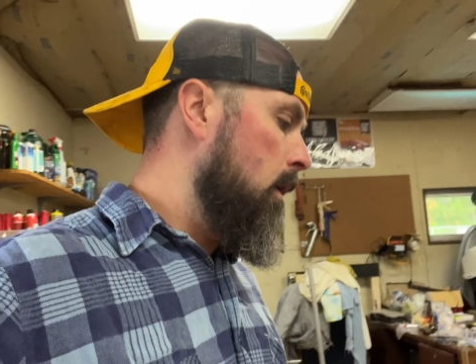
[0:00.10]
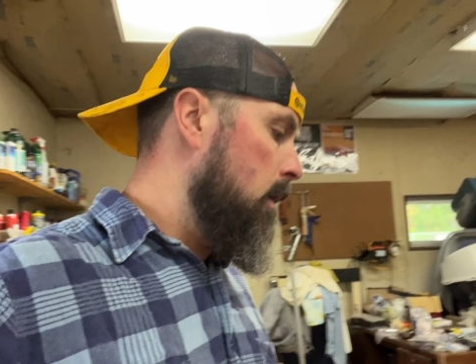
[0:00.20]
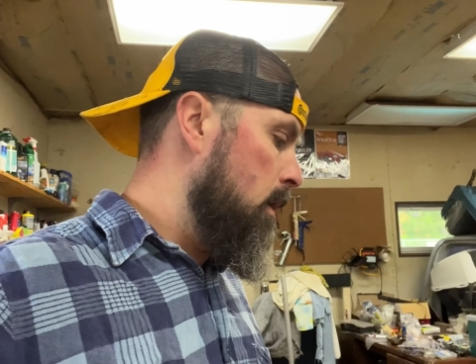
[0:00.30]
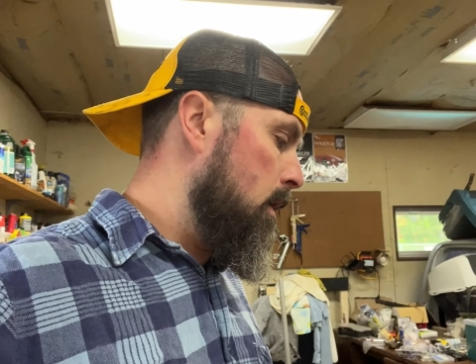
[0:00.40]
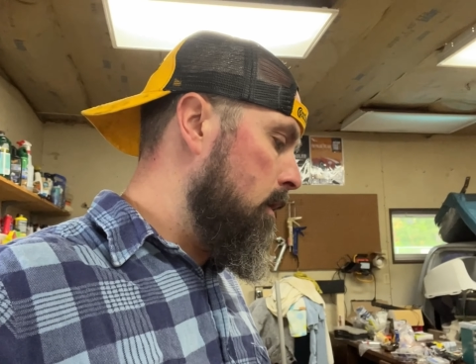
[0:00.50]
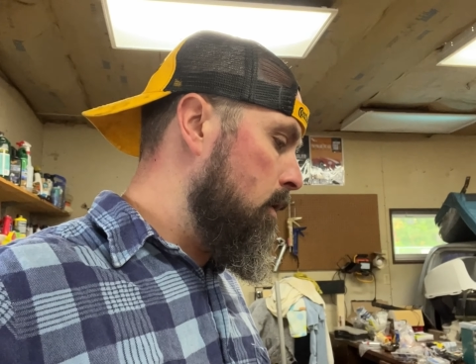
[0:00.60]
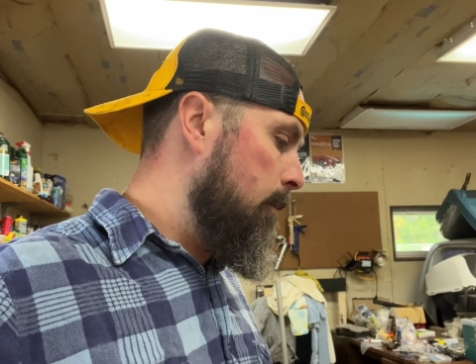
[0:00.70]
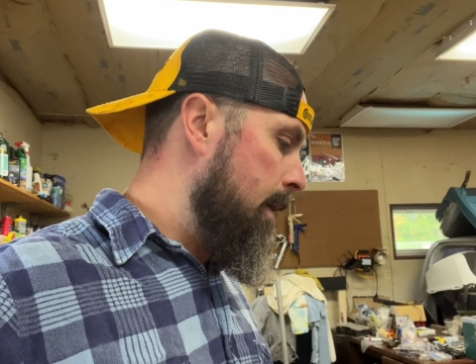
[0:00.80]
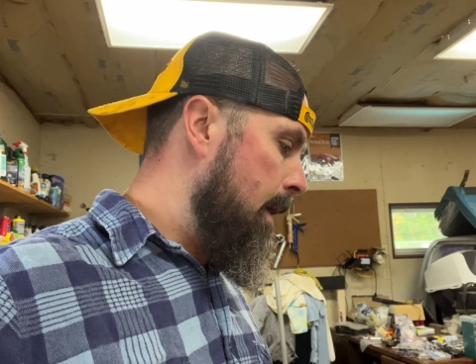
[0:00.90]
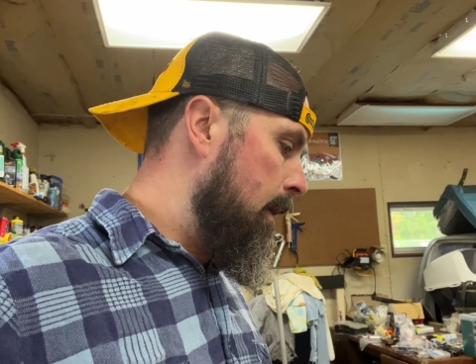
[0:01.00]
So
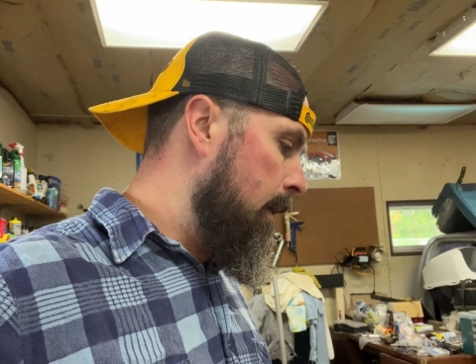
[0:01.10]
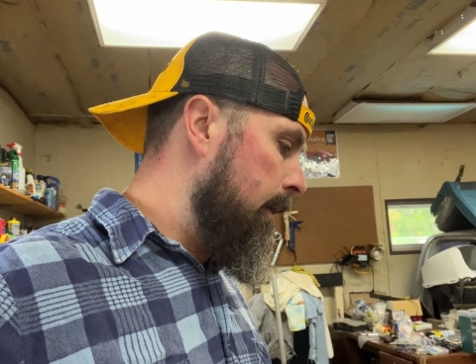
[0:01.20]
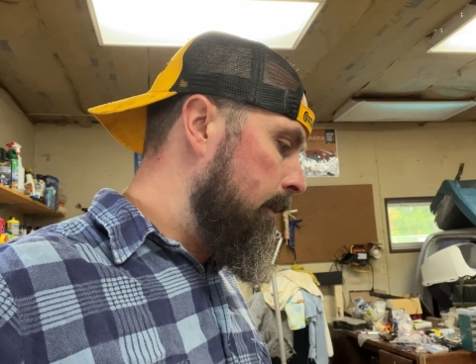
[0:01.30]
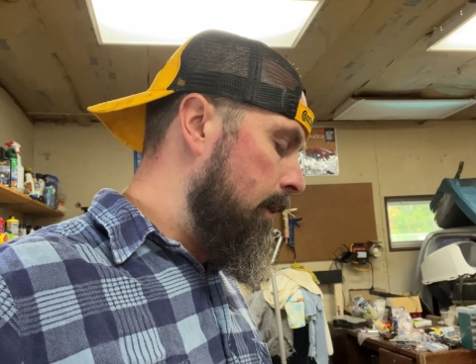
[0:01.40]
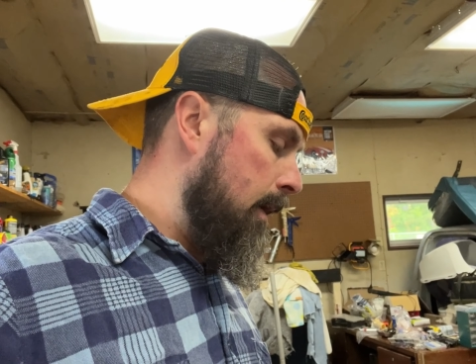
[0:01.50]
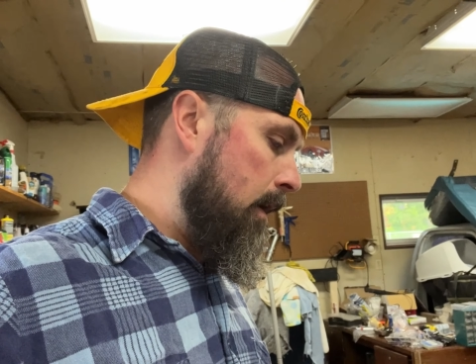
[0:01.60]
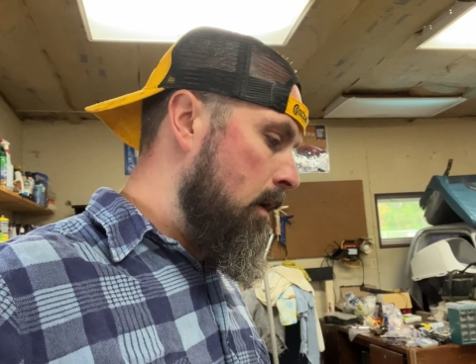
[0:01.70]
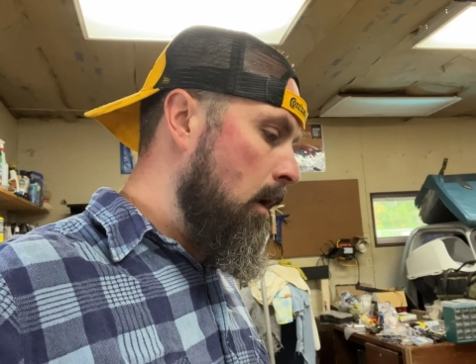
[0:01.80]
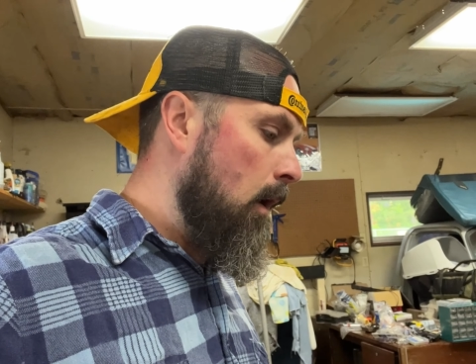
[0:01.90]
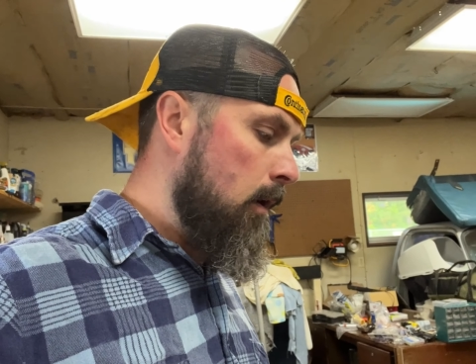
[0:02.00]
back again today.
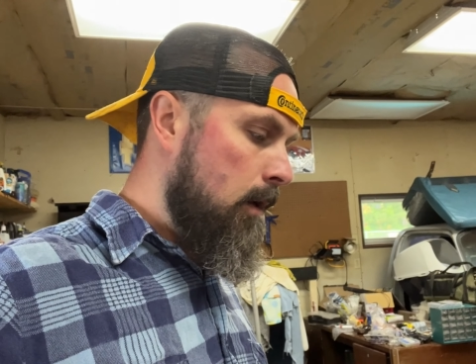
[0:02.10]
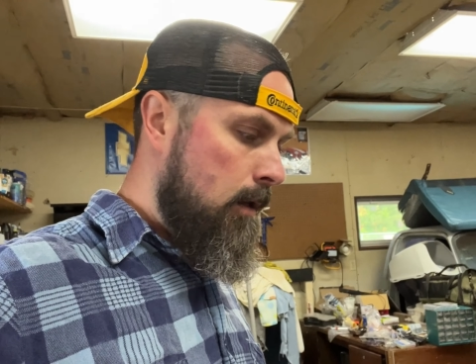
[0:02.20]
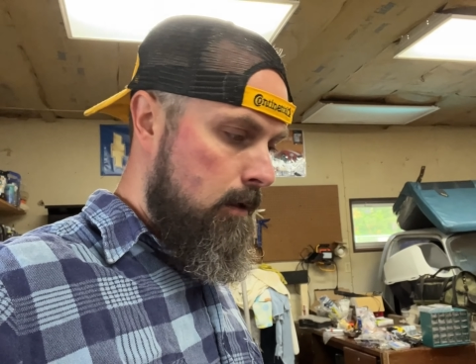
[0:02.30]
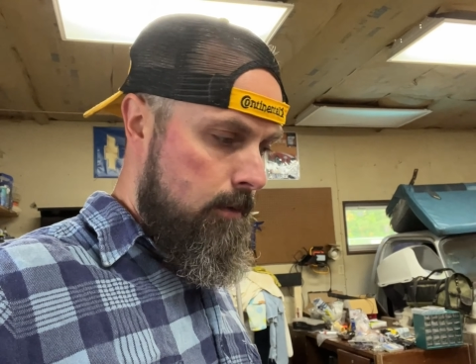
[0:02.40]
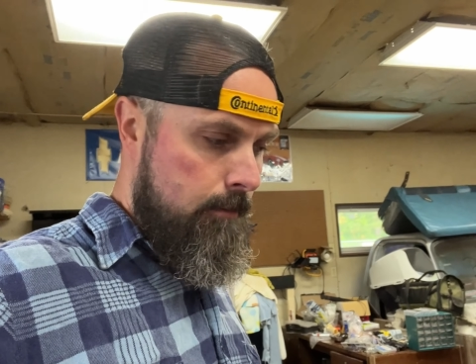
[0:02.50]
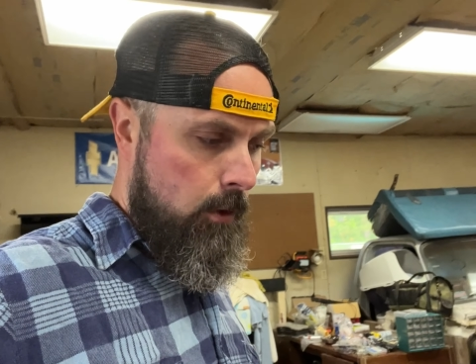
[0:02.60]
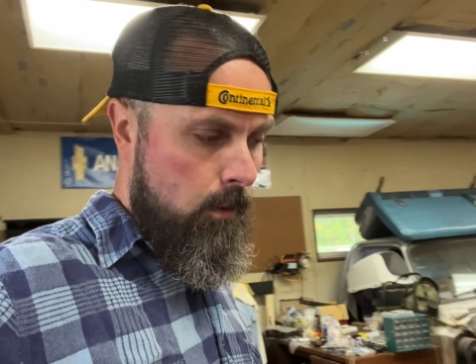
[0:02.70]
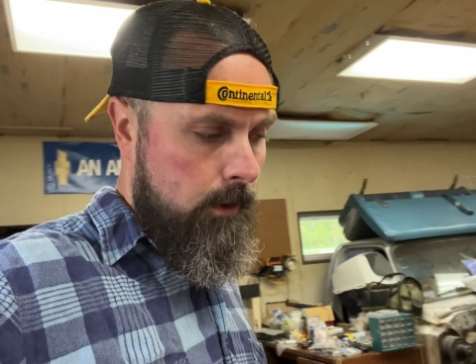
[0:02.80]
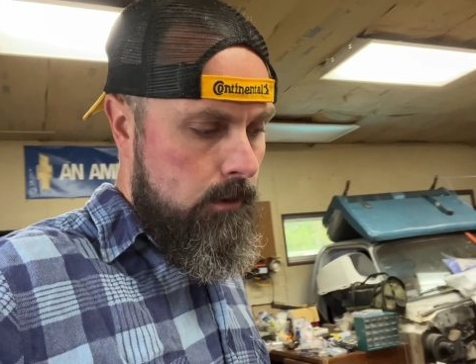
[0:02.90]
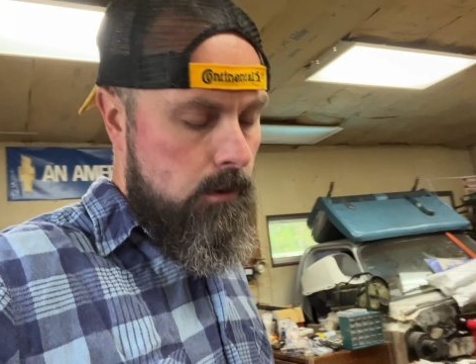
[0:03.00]
I'm
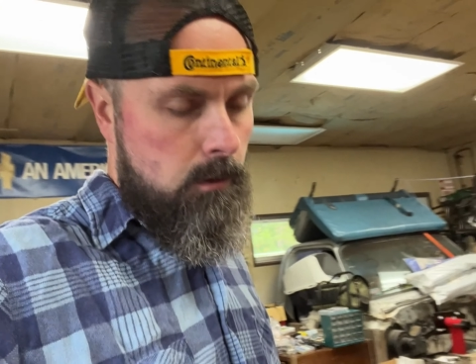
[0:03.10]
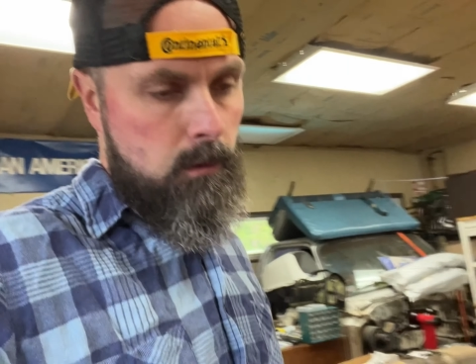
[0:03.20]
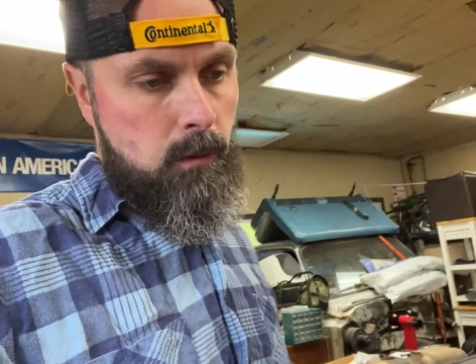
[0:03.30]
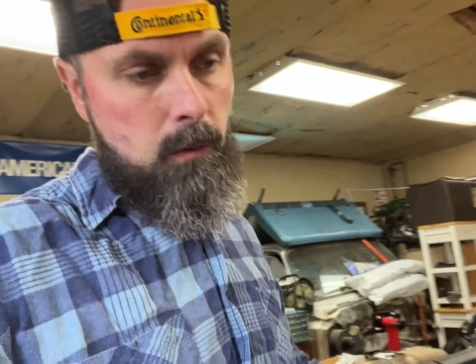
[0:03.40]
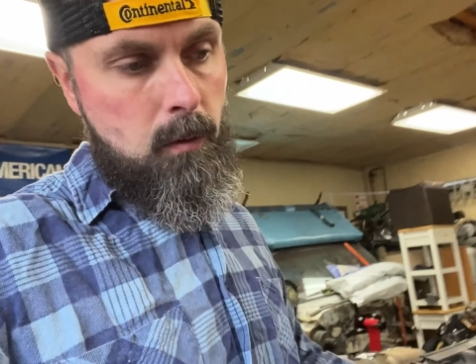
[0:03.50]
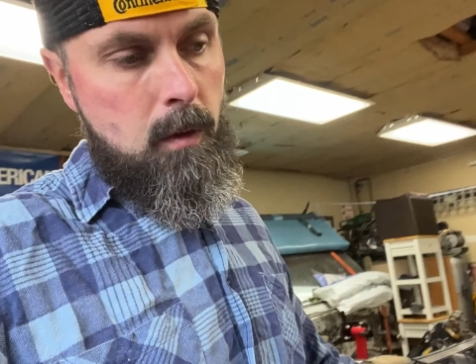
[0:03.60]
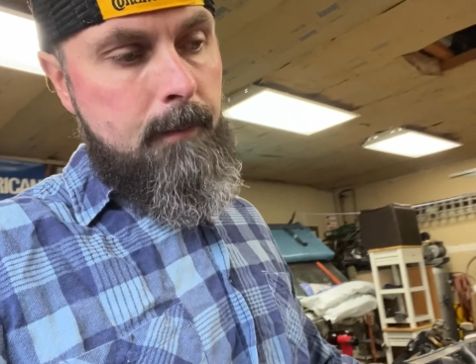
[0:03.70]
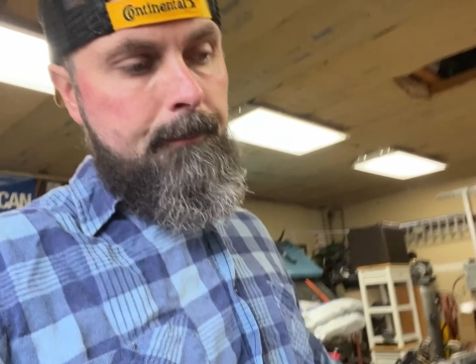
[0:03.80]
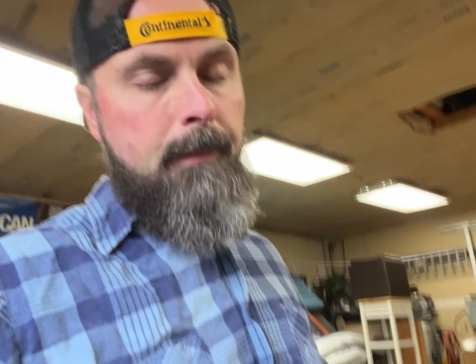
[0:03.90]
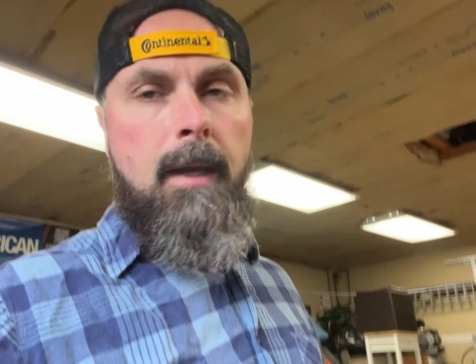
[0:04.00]
going to
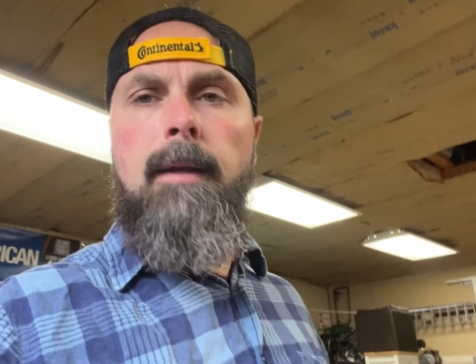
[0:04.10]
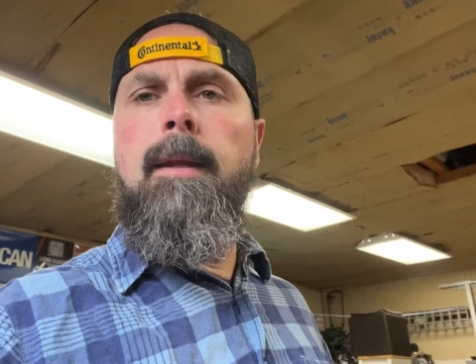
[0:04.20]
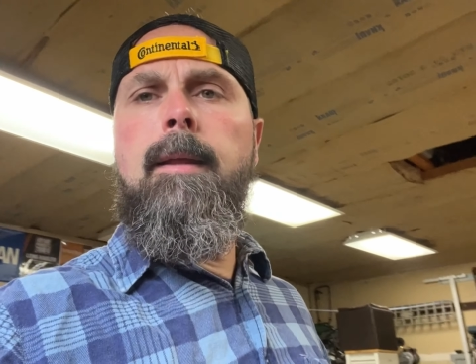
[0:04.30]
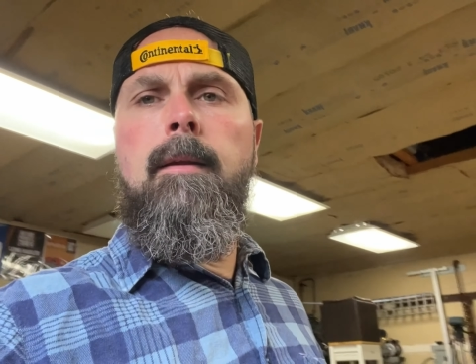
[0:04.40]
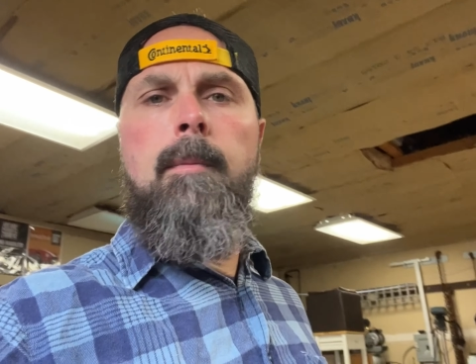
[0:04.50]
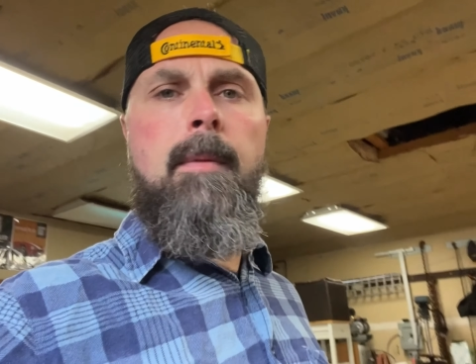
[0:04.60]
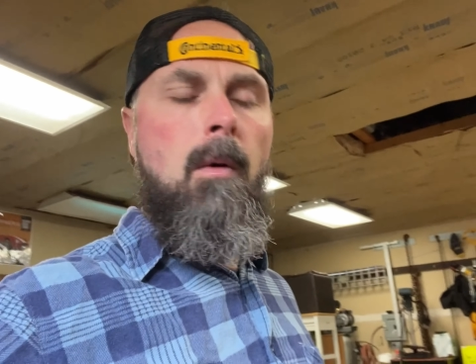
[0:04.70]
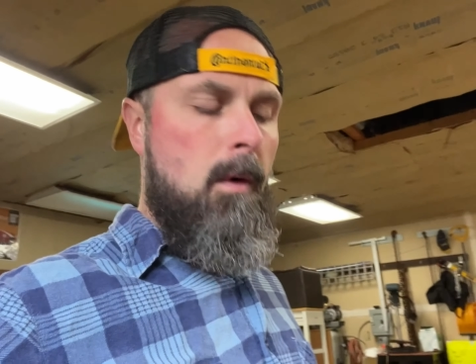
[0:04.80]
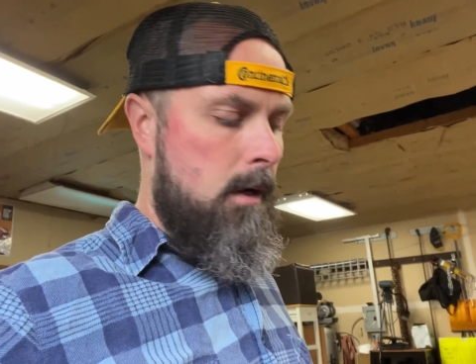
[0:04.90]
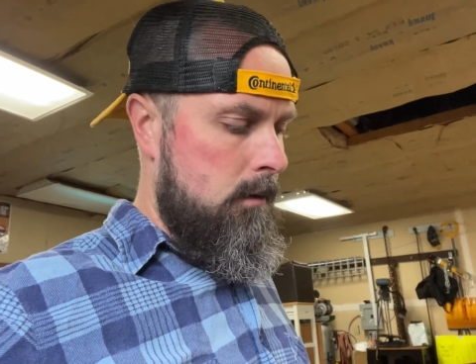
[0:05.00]
gotta lengthen up that
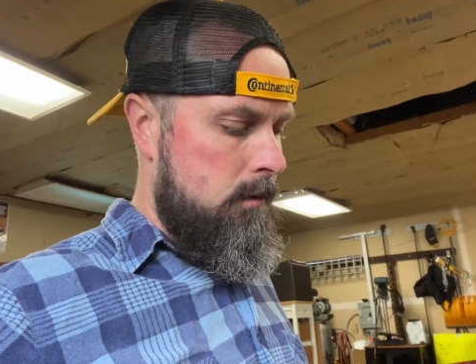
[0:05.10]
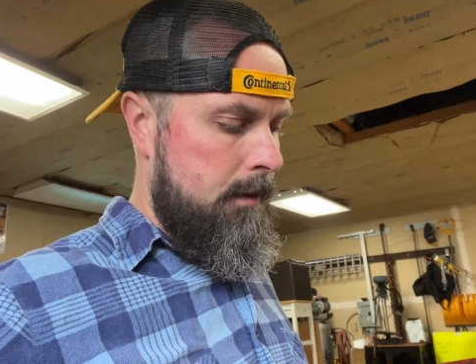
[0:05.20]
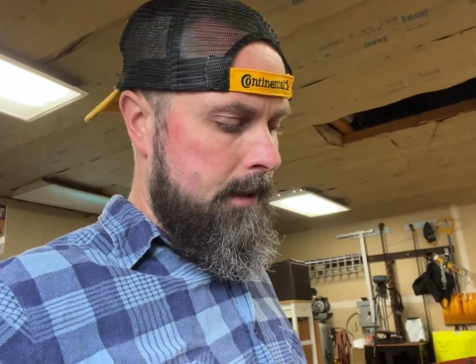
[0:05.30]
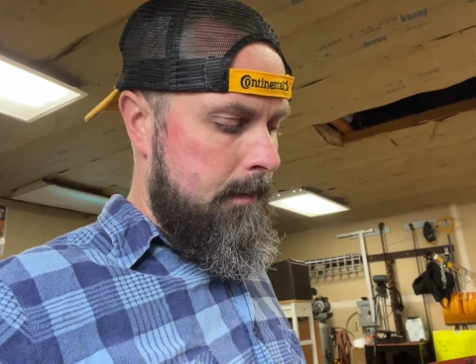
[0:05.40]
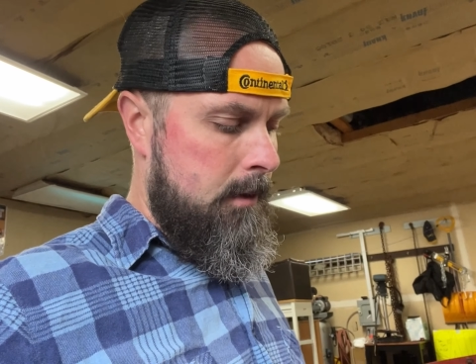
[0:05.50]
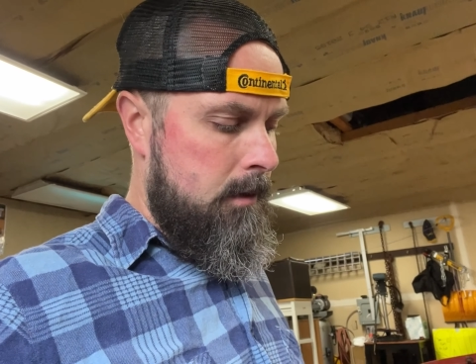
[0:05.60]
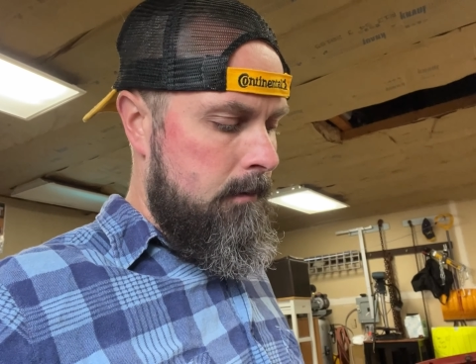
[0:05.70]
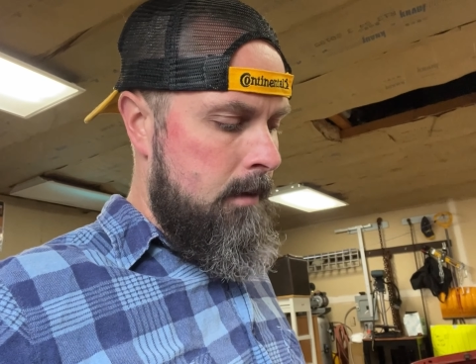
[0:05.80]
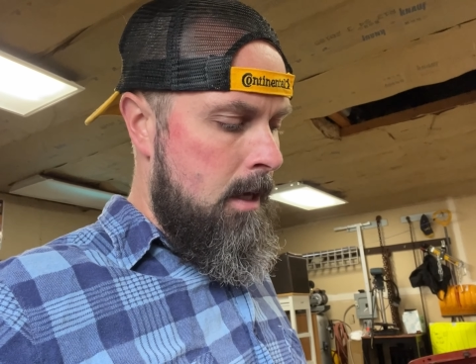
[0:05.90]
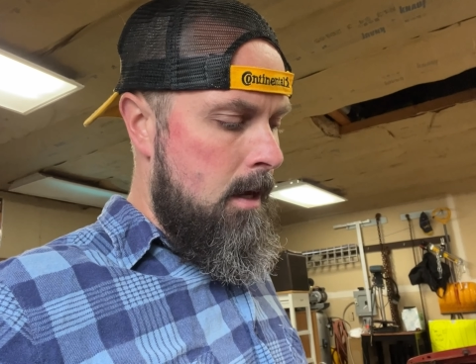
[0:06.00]
wire in the transmission